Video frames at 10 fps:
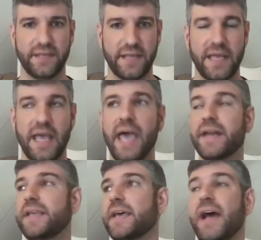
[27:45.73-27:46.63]
And
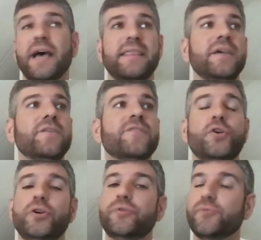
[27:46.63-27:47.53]
again, I think for
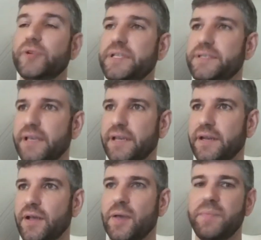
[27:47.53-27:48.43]
good reason,